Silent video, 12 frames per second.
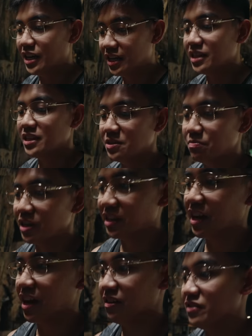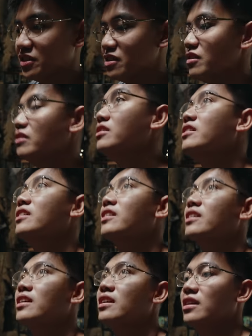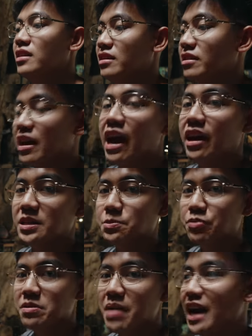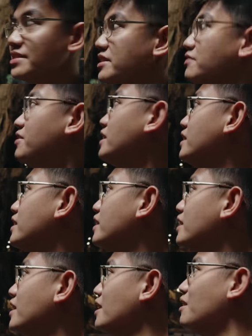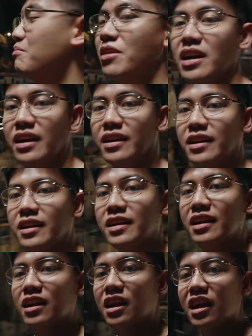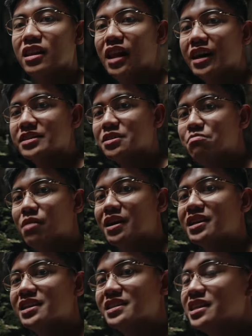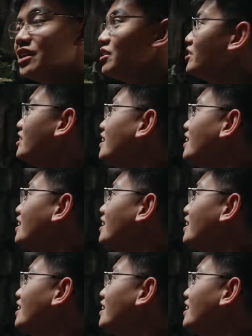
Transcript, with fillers: in this big cave, so yeah, it's pretty massive. But lots of monkeys here.